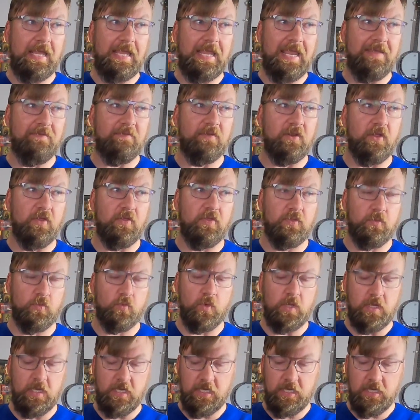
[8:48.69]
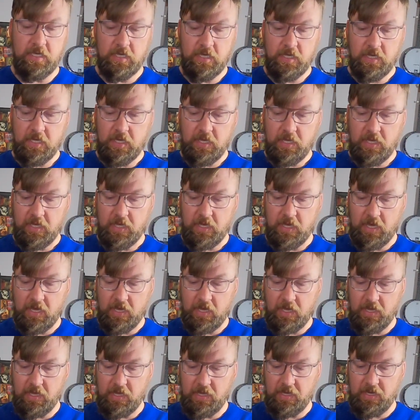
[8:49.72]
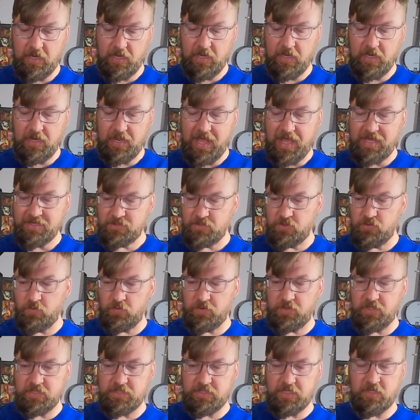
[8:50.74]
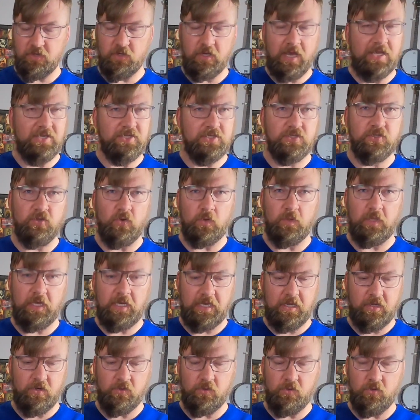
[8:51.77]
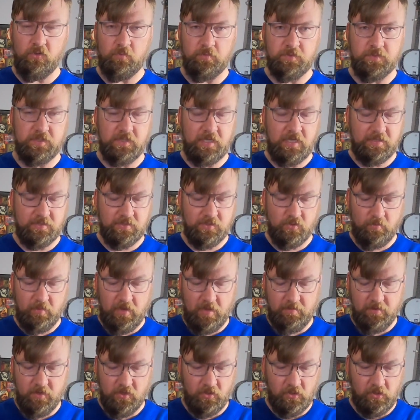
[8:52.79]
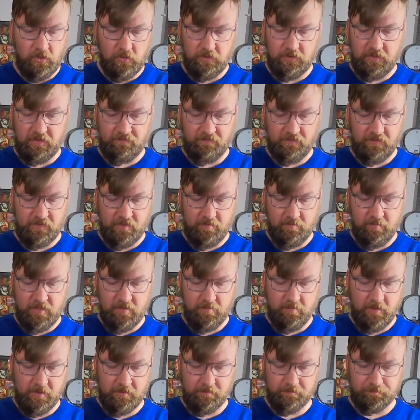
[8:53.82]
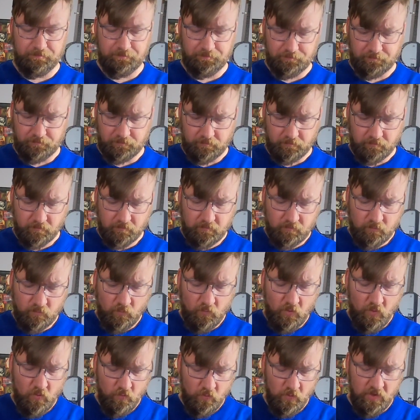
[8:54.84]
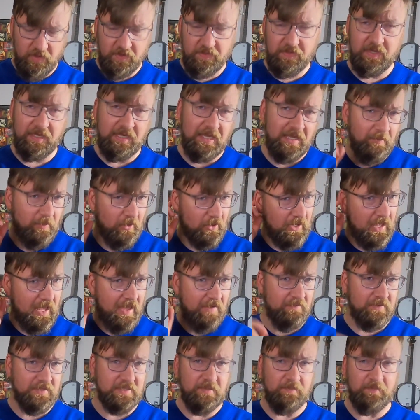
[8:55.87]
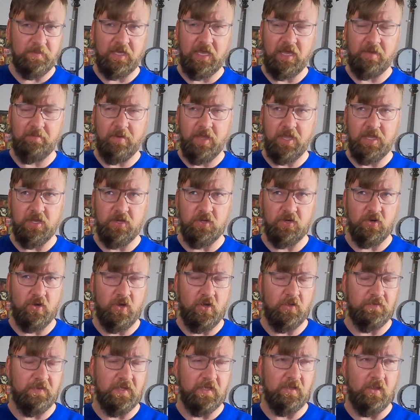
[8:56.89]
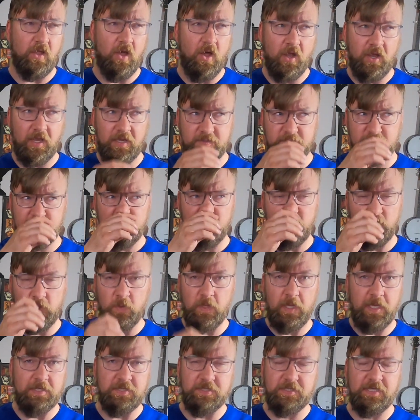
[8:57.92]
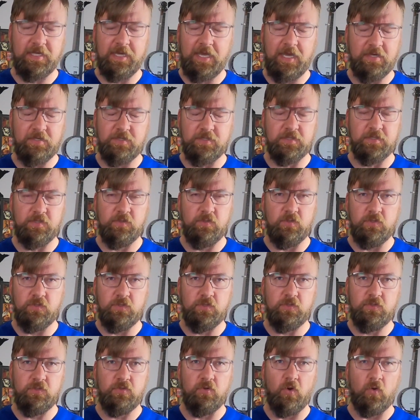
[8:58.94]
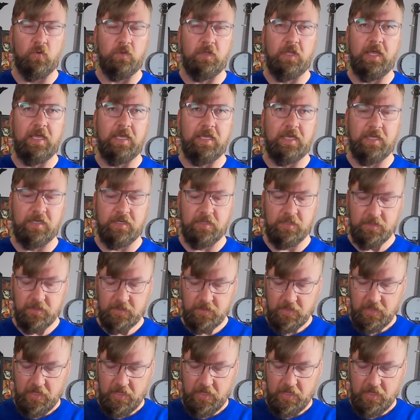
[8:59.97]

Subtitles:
I gave it a 3. It has to do with these I just don't like ear loops. And so maybe you're a little different than me, but really thinking about having something on my ear all day long at school, I just don't like it.